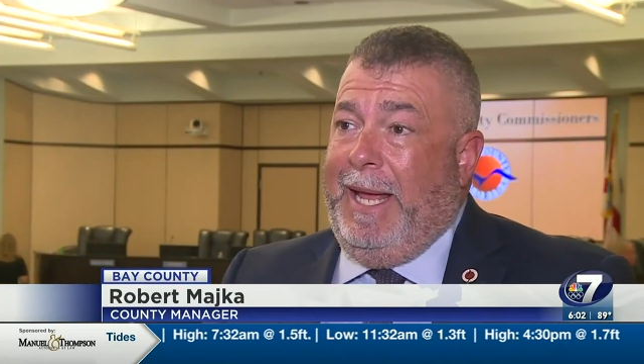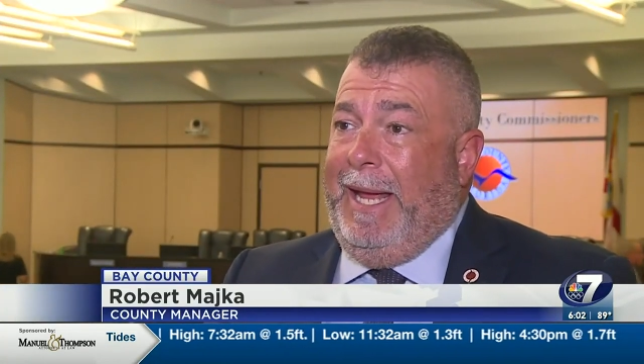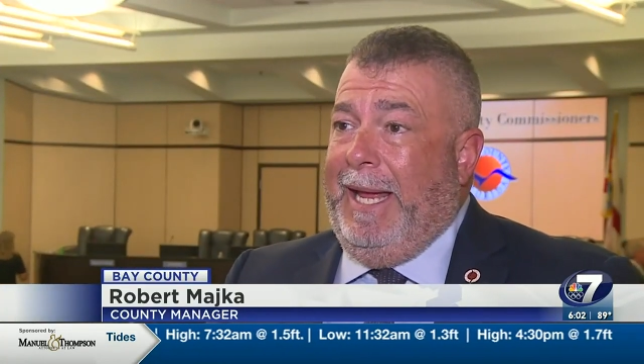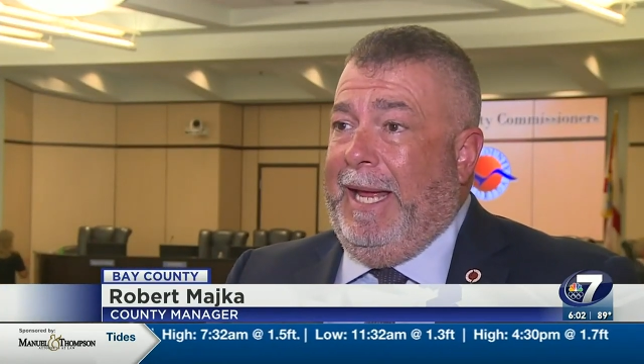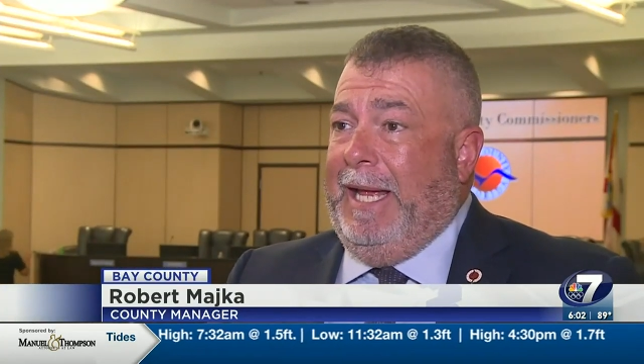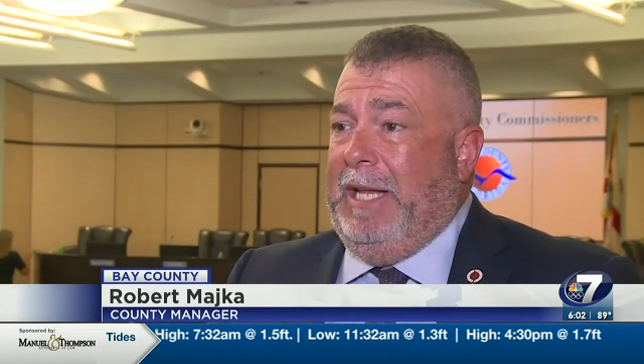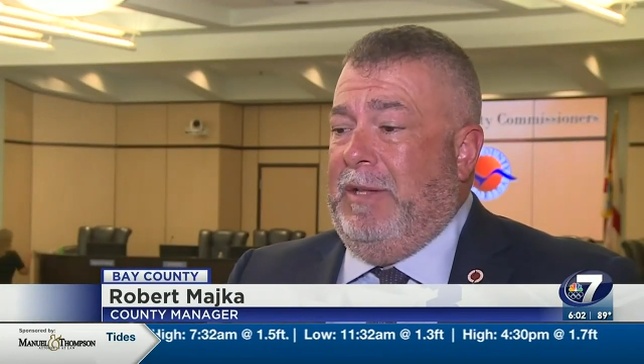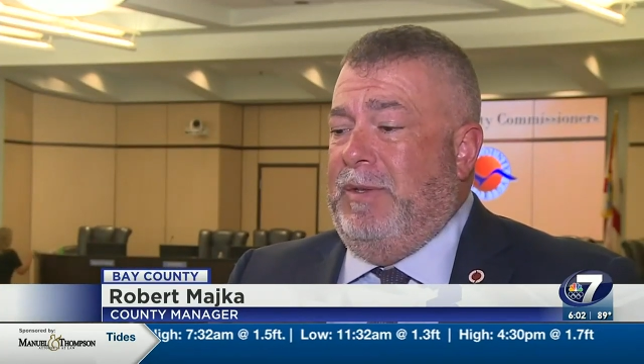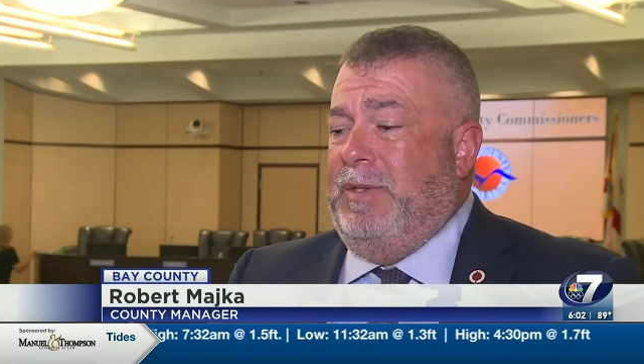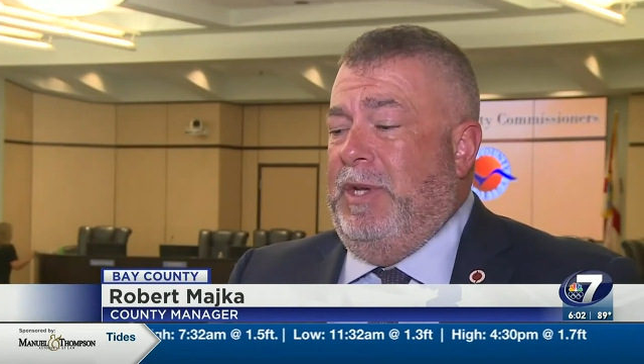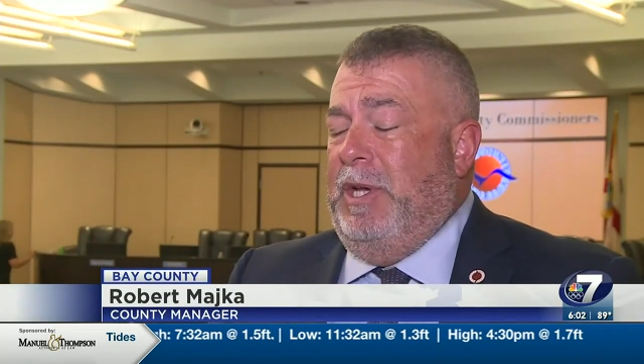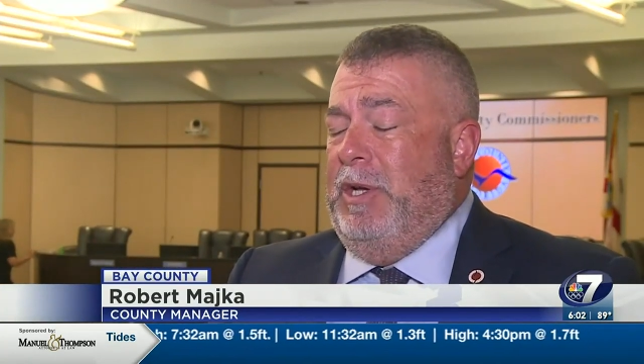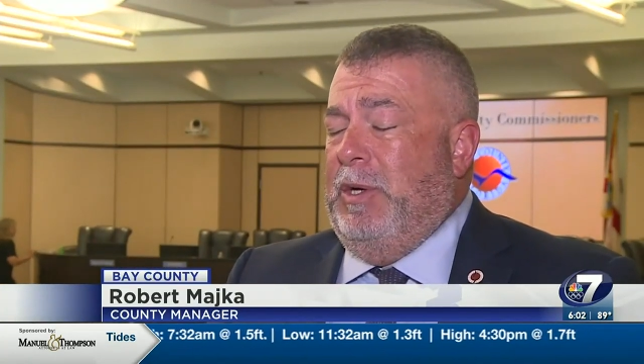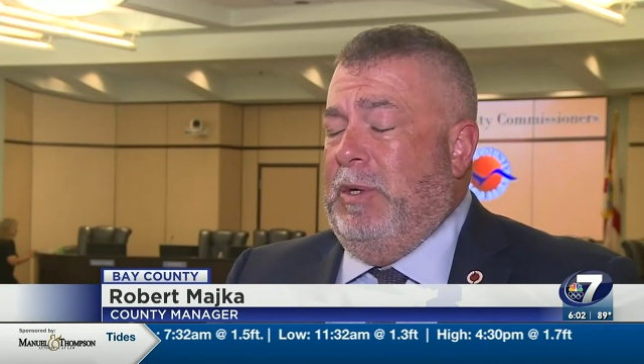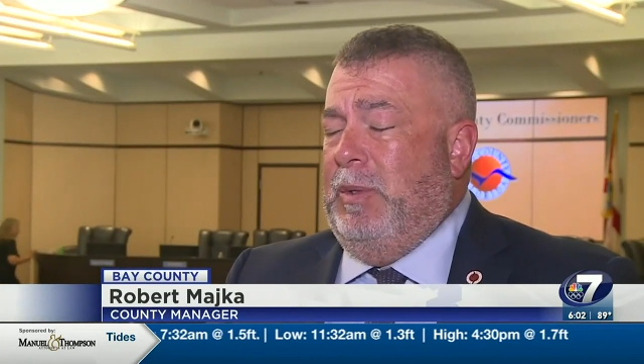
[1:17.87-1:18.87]
And
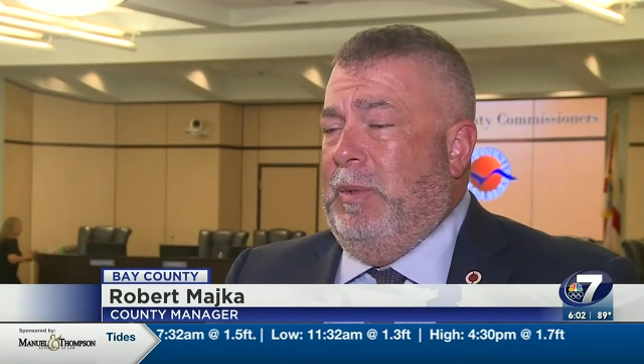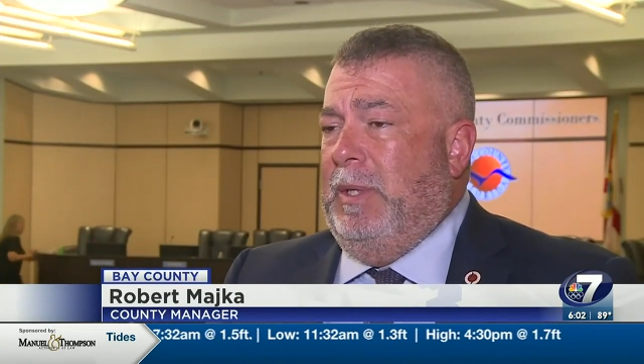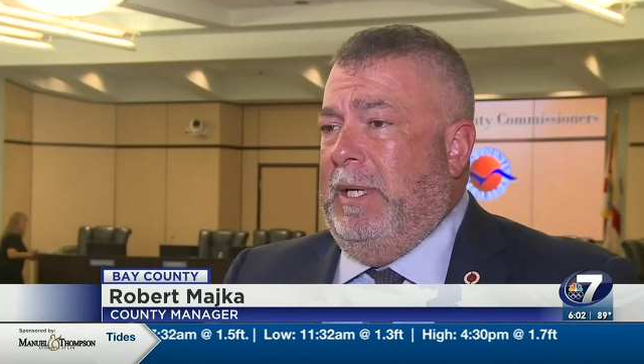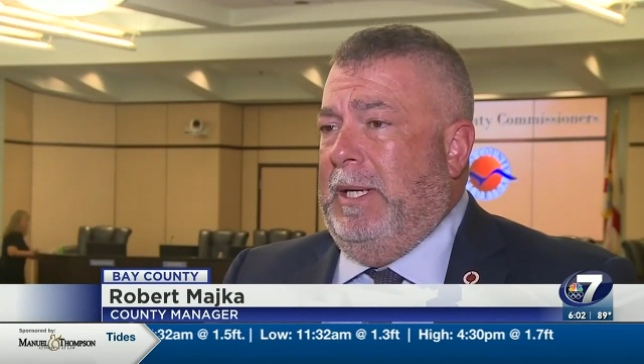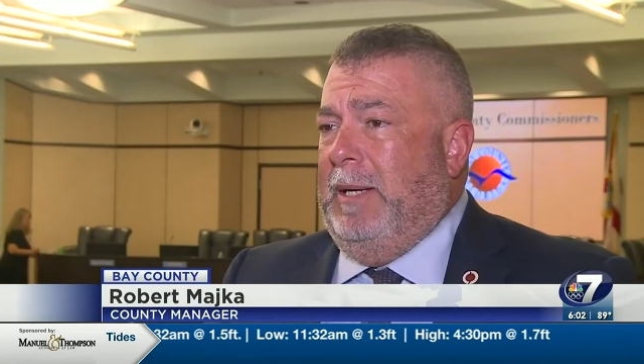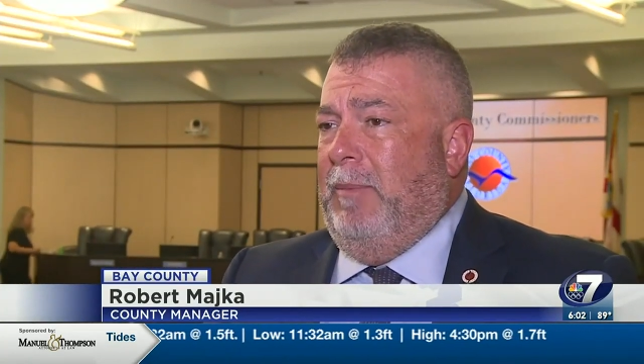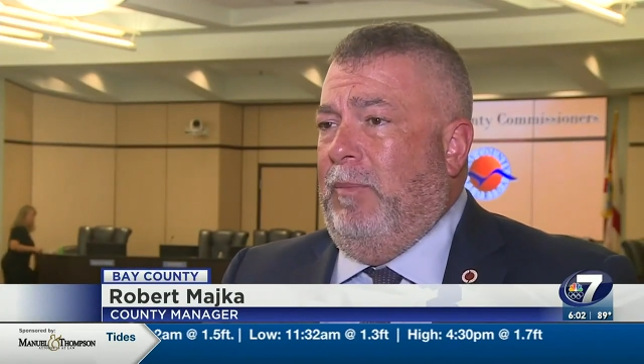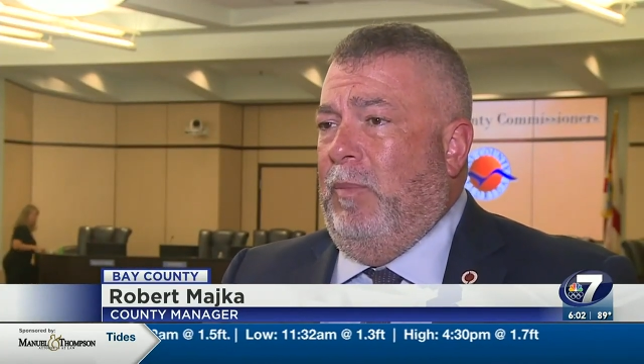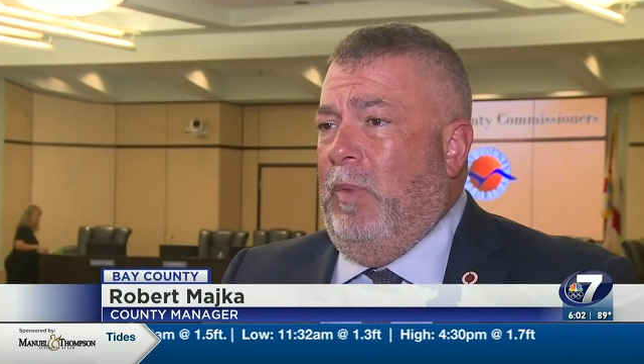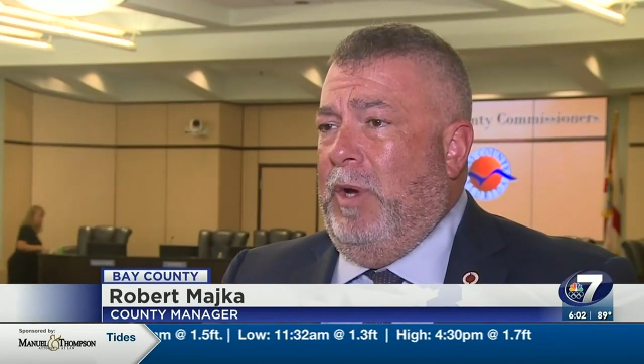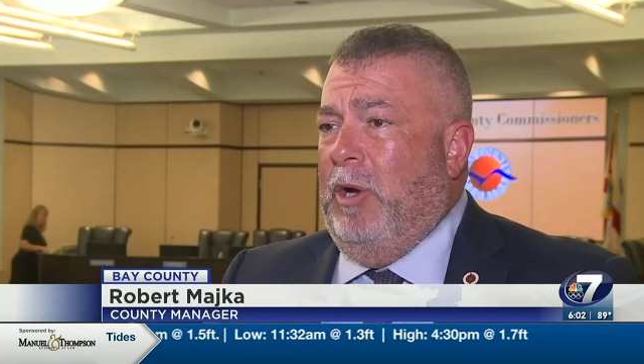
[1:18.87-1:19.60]
so um,